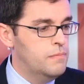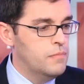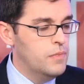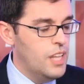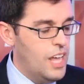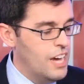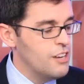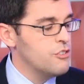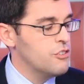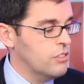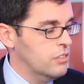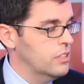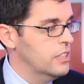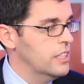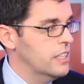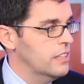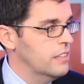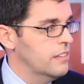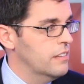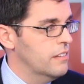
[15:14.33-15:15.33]

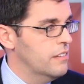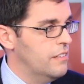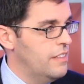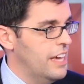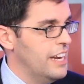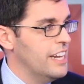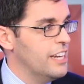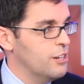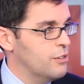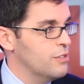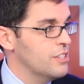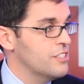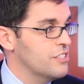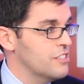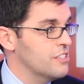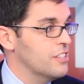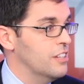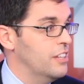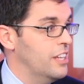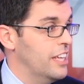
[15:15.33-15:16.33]
logically, that
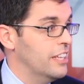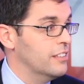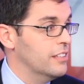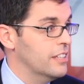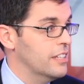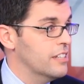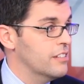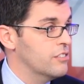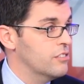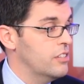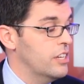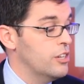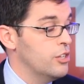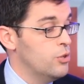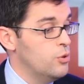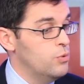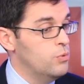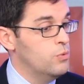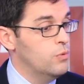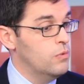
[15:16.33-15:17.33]
increases the likeliness that
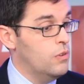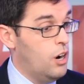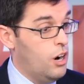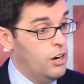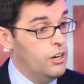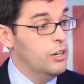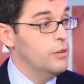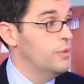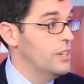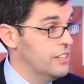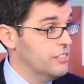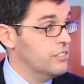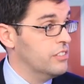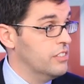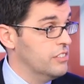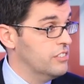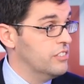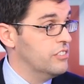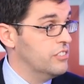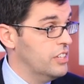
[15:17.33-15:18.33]
you are a risk
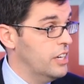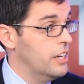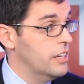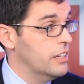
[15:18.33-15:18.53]
to society.